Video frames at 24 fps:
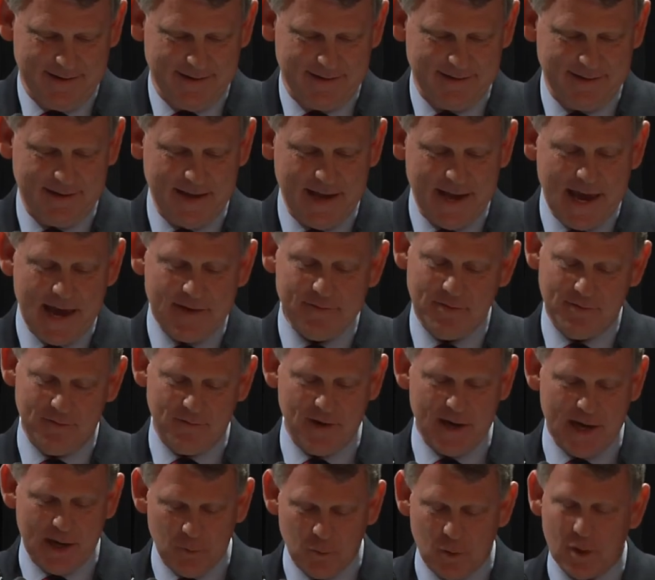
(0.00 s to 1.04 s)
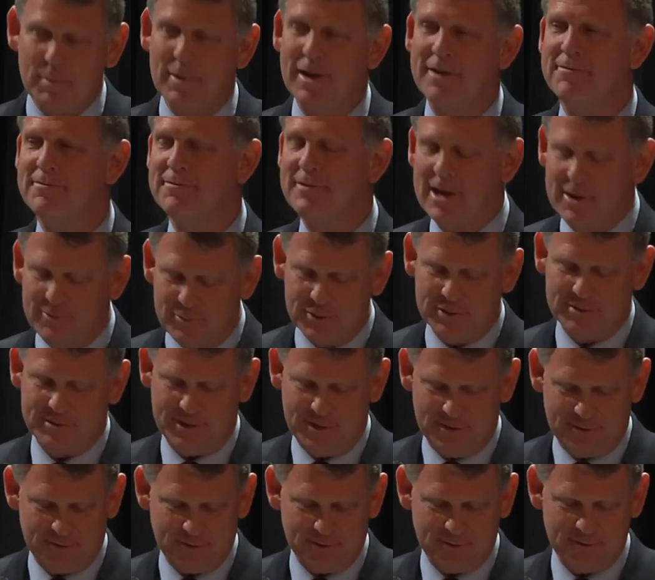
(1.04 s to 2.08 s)
today I've invited one of my favorite
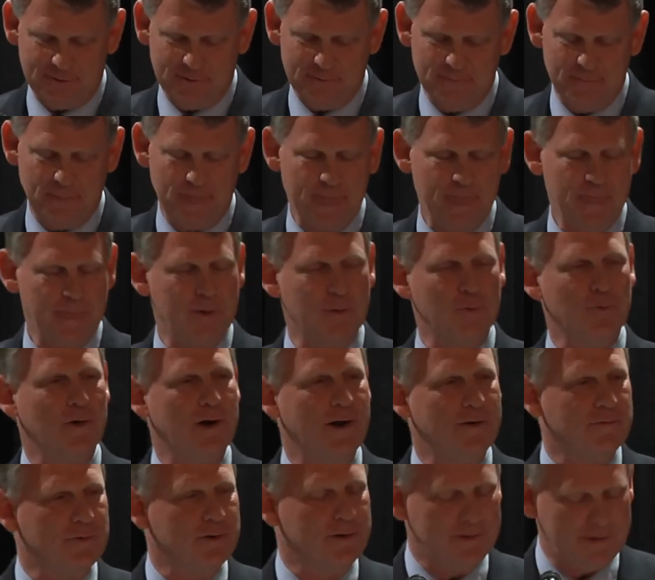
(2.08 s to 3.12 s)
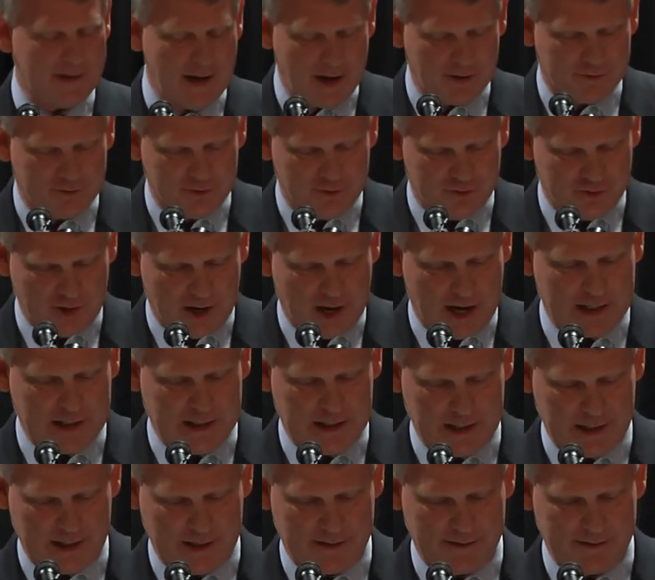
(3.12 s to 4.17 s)
teachers, the Reverend Dr.
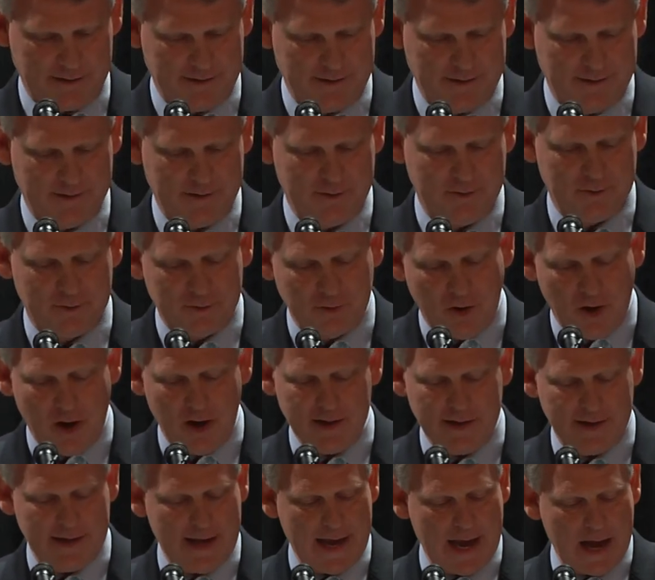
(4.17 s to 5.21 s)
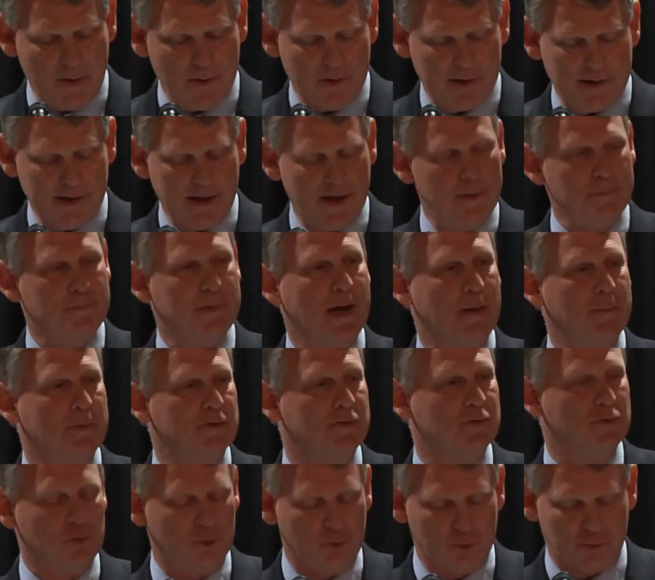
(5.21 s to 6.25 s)
John Lunn, who taught in Howard County
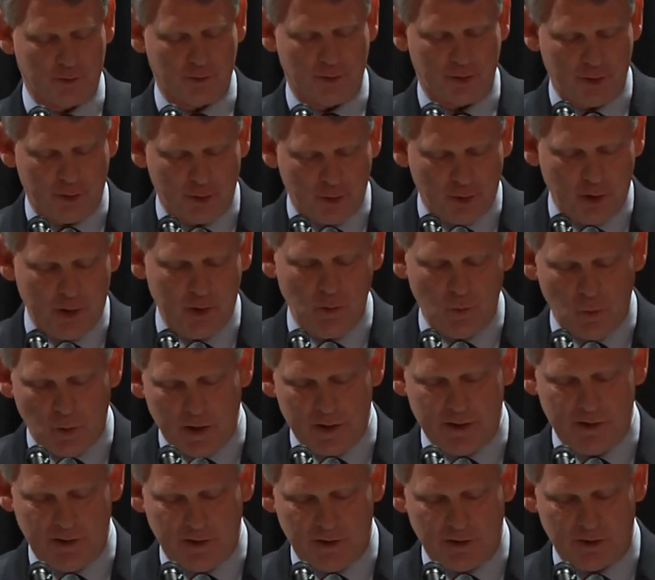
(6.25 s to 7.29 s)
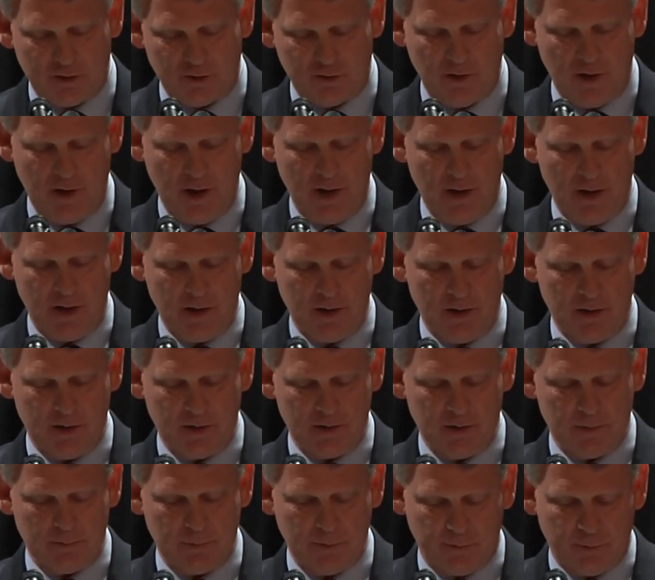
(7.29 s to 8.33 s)
Public Schools for 31 years
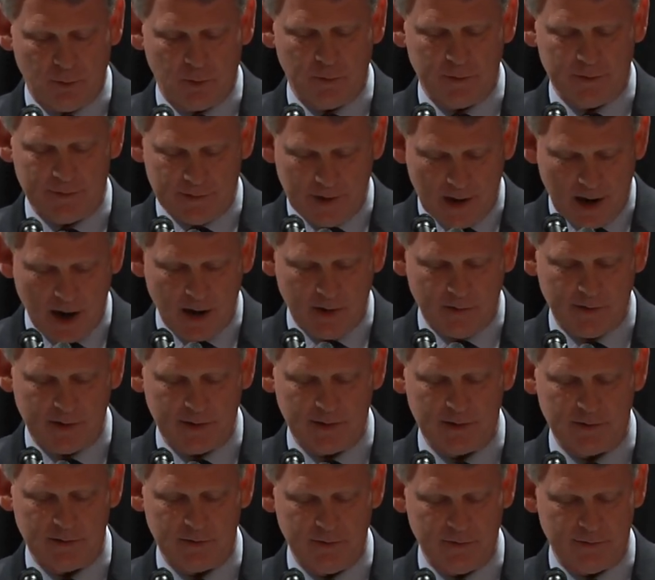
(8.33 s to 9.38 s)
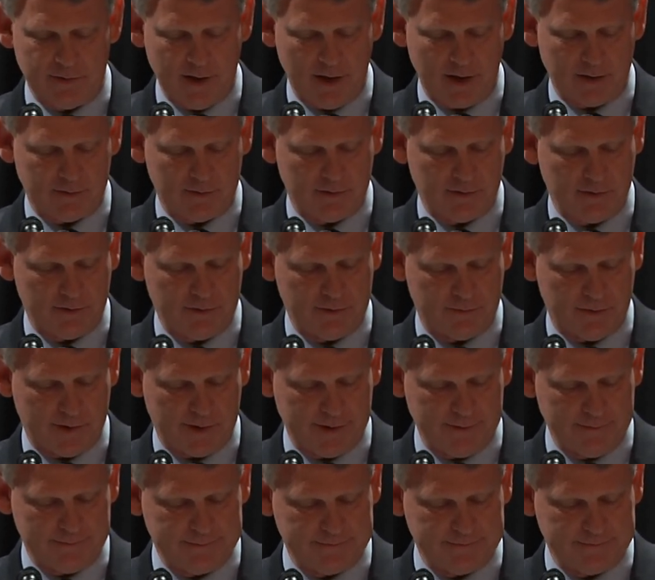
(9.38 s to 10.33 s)
before retiring in 2003.